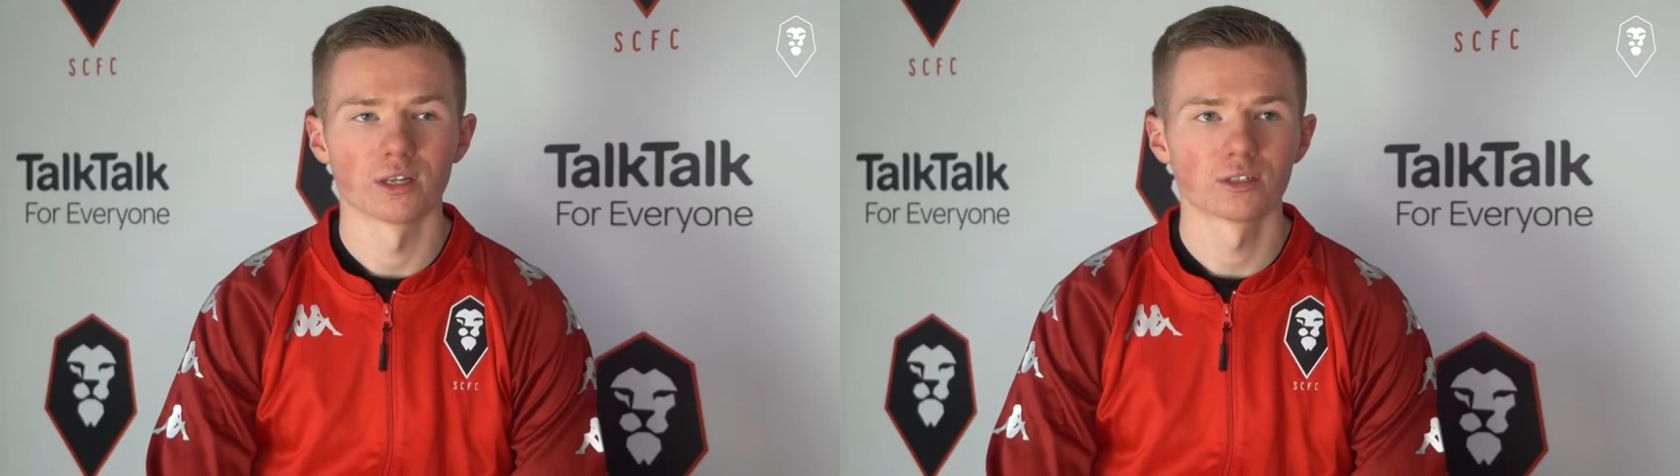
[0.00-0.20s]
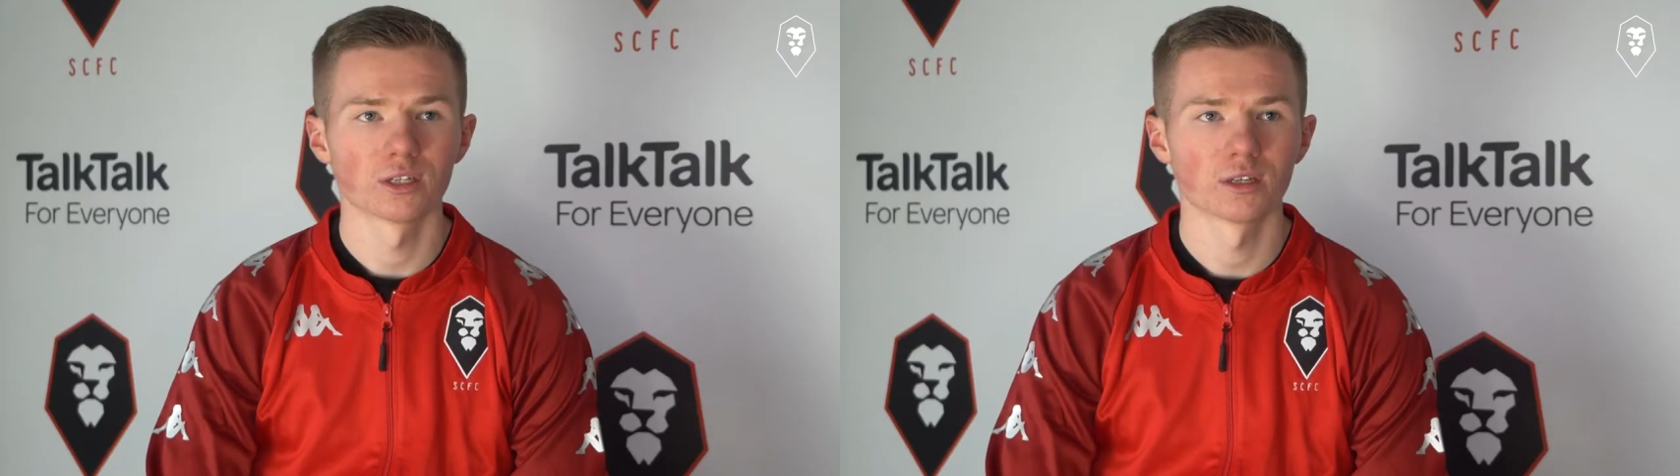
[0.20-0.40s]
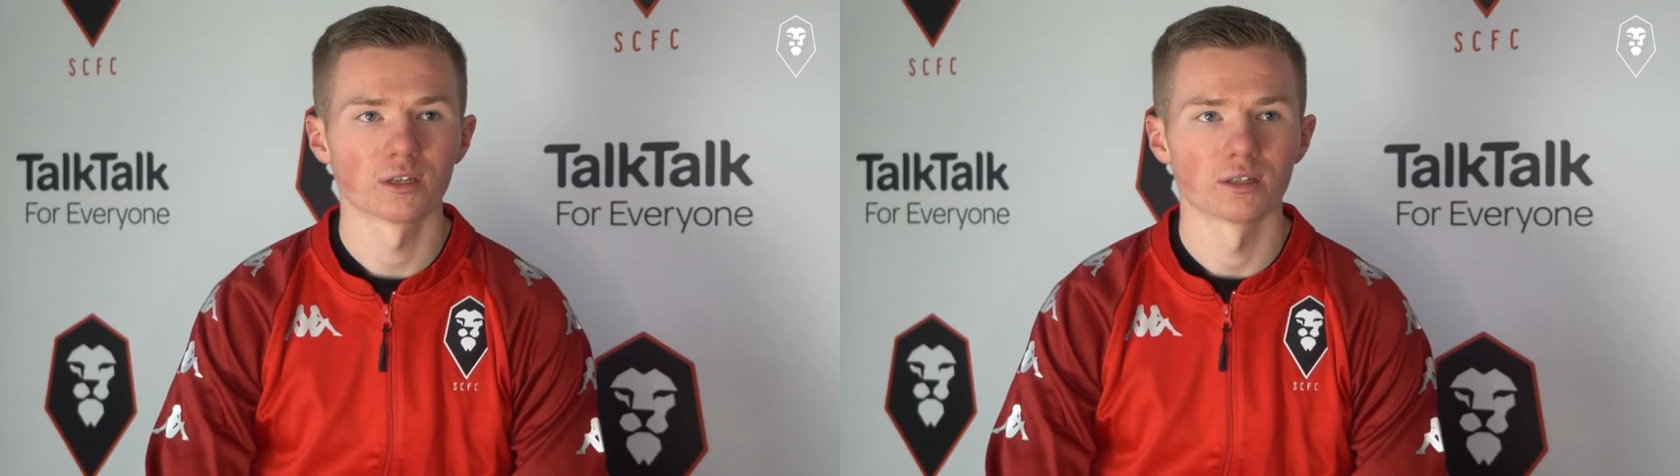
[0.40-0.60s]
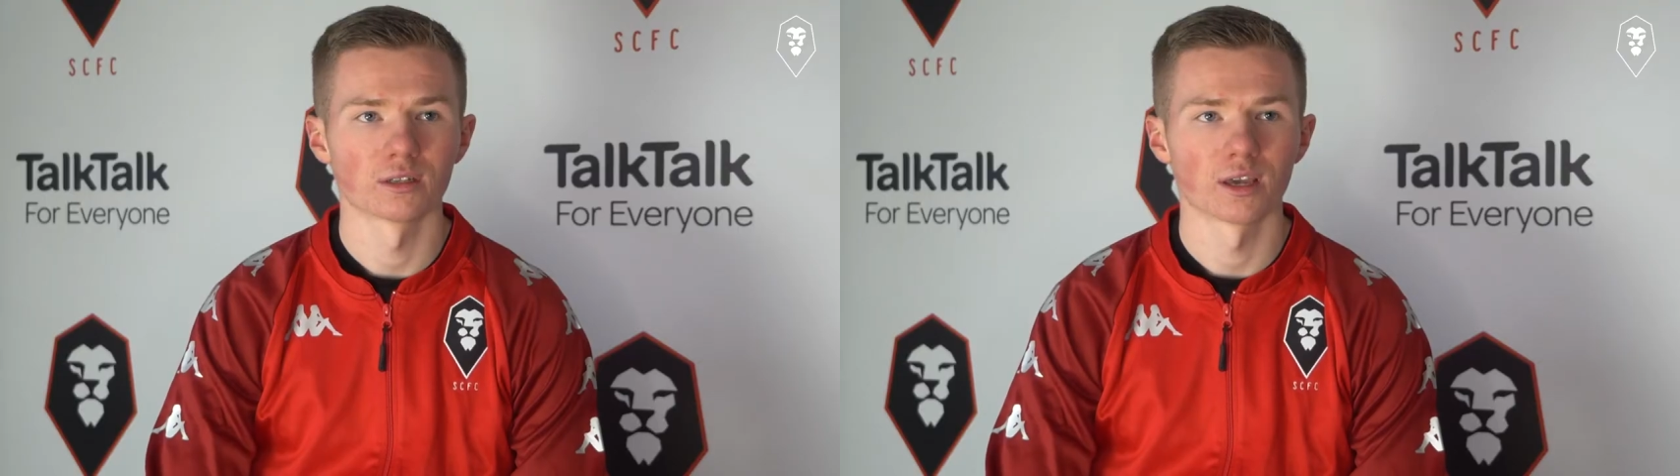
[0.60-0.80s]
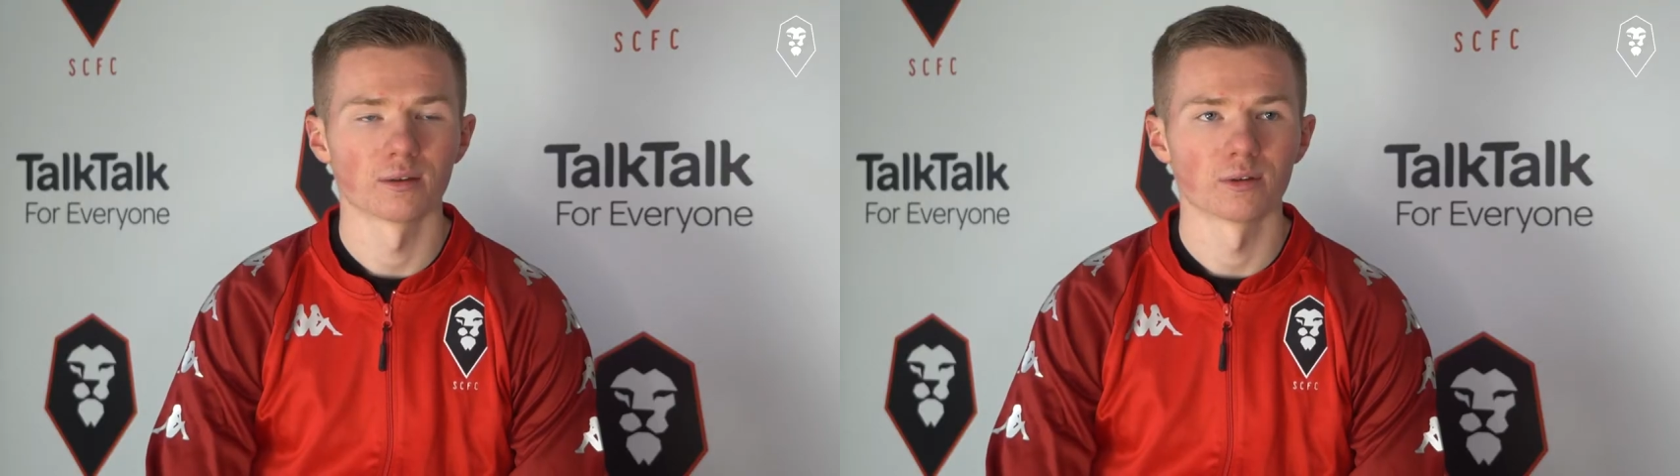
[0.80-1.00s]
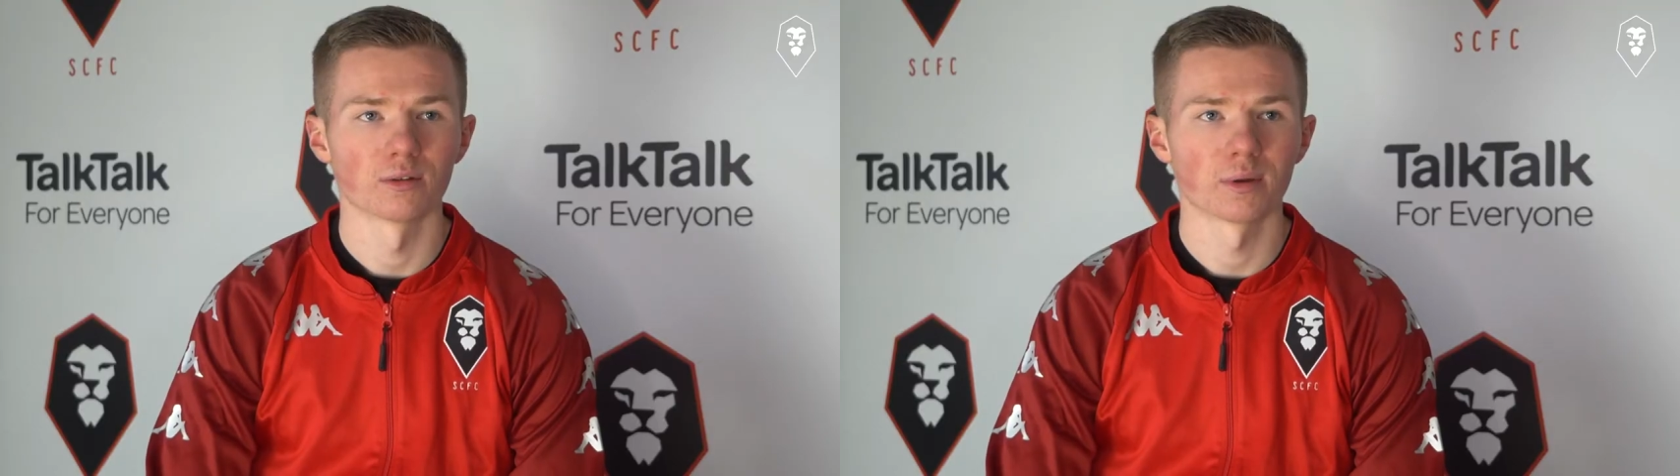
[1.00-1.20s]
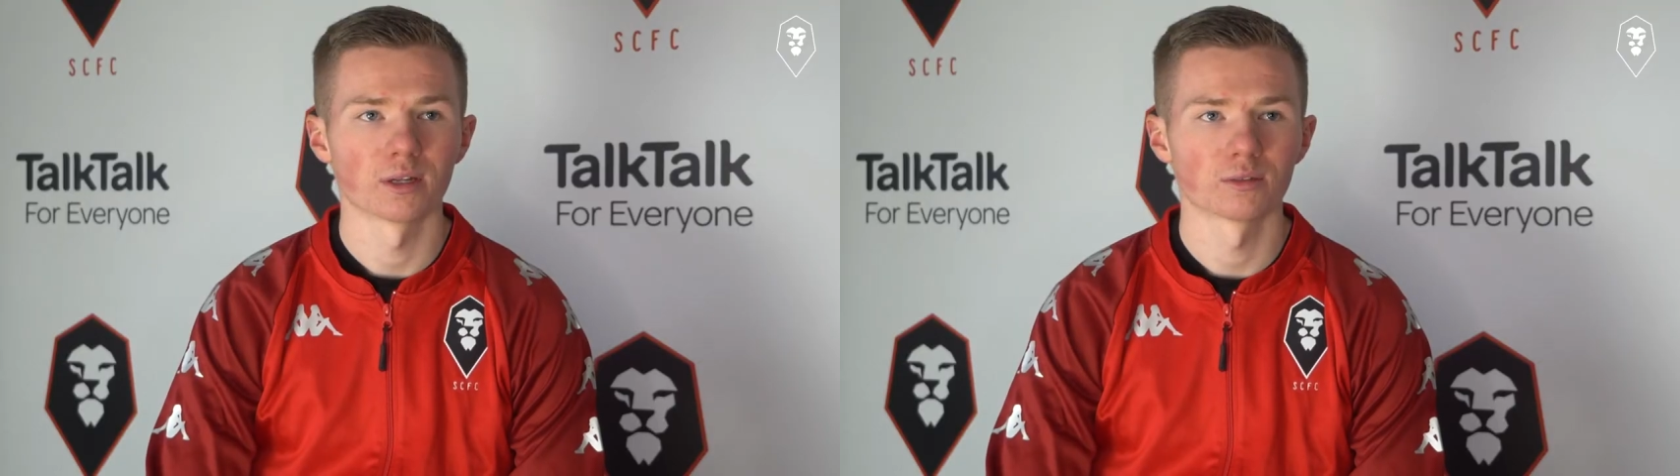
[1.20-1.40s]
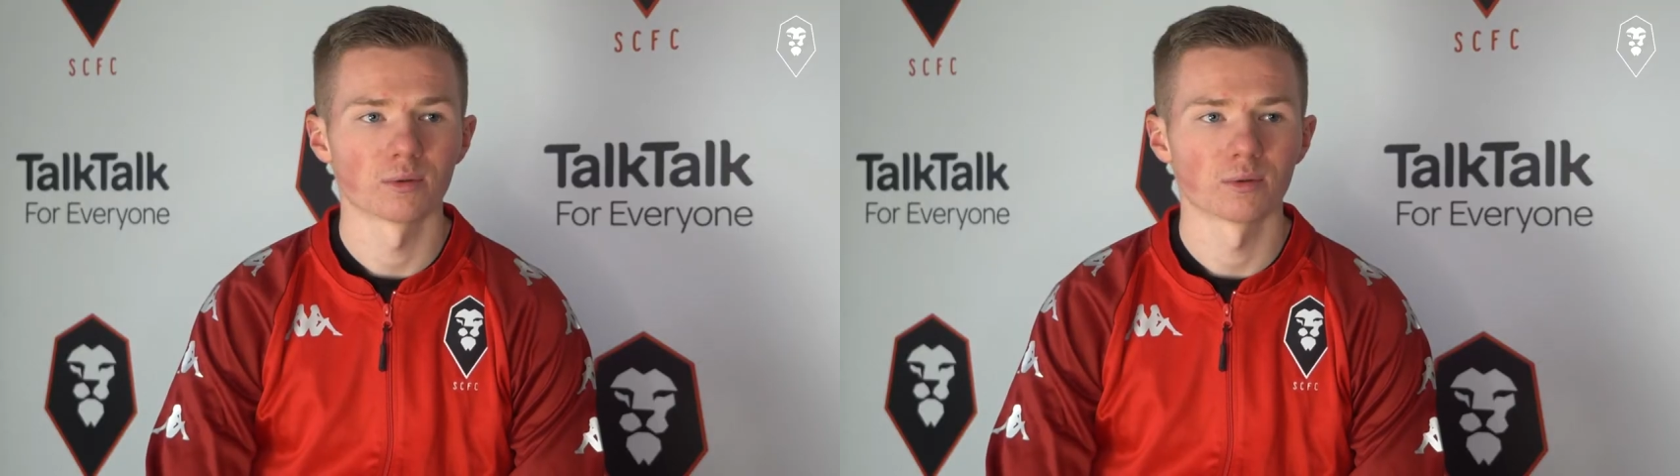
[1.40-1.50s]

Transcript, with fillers: of energy, and get about the pitch.